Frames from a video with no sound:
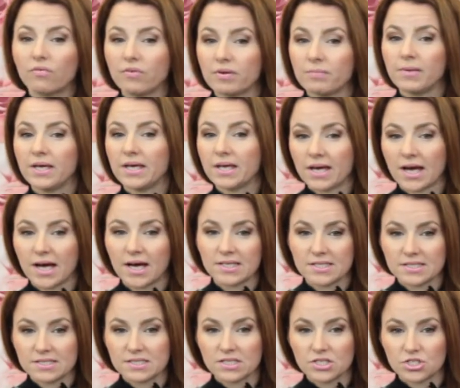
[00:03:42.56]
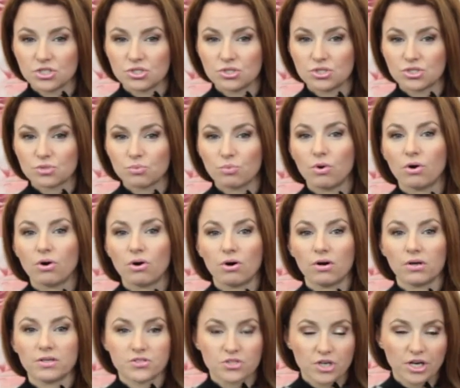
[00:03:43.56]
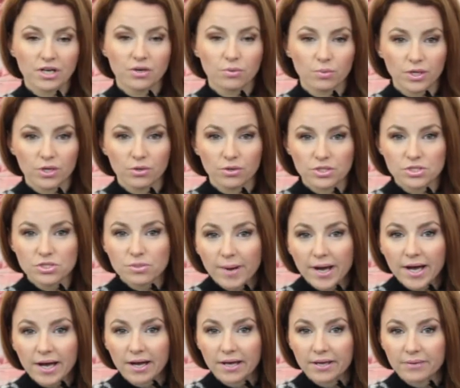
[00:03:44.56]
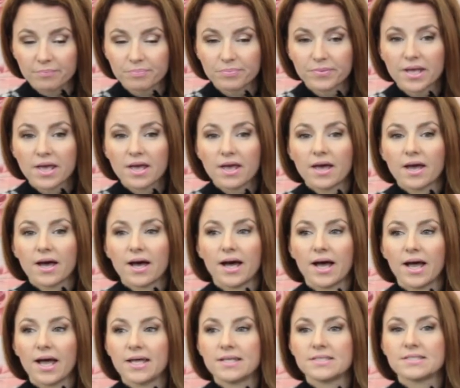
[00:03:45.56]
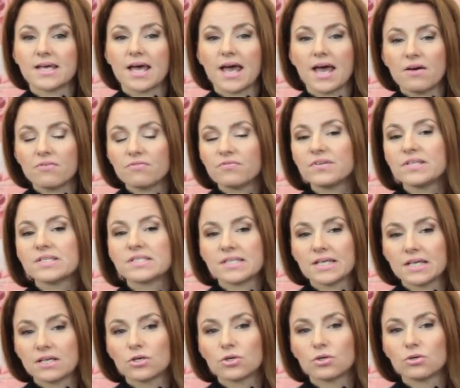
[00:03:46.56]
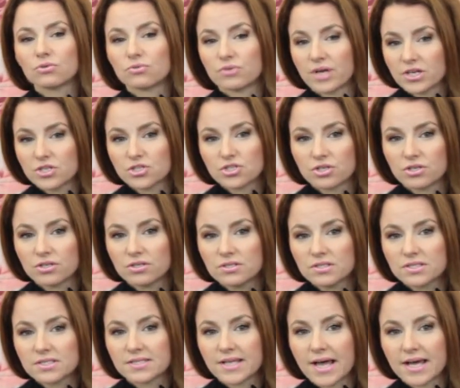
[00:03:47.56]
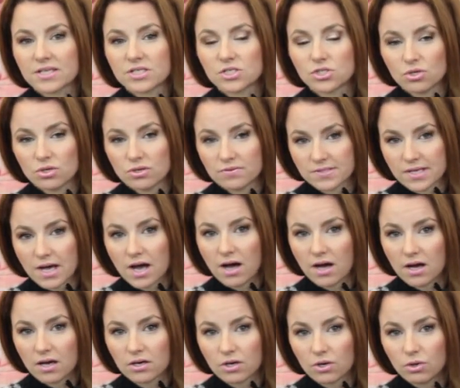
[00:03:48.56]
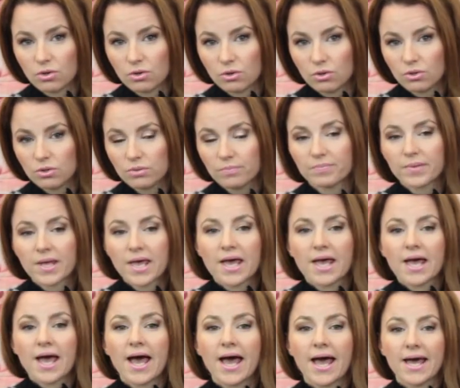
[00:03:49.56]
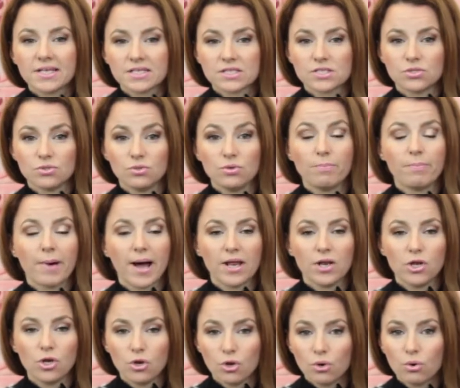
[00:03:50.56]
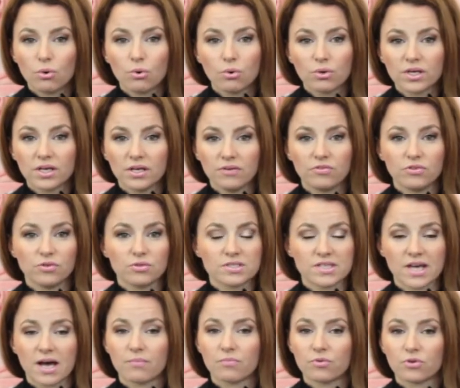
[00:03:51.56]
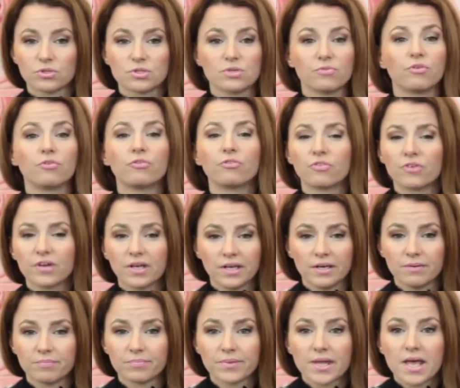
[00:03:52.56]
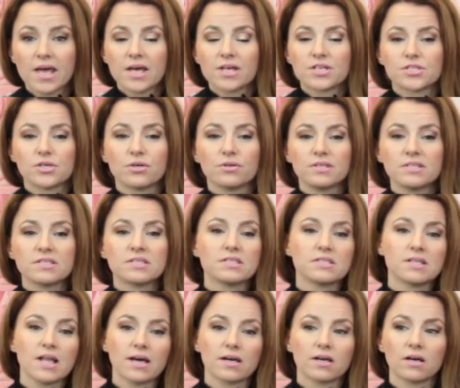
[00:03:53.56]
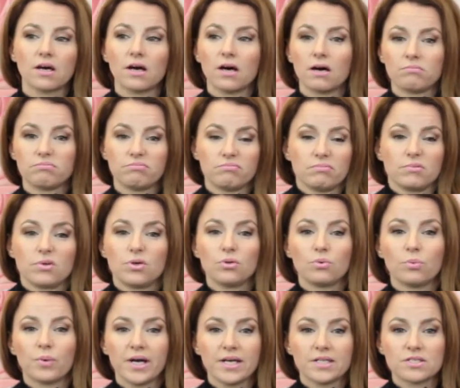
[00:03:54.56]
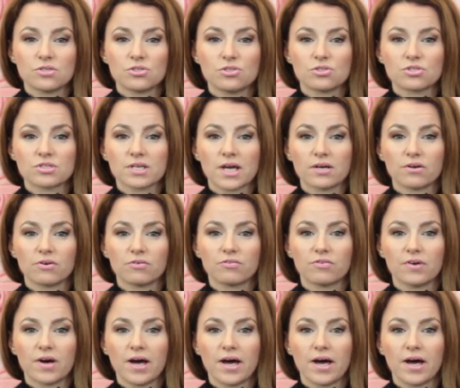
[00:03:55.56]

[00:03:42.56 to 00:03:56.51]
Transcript: we make our decisions what drink we're going to buy. And every single restaurant that serves alcohol has to, by law, give you tap water for free. So this is like a good way to just kind of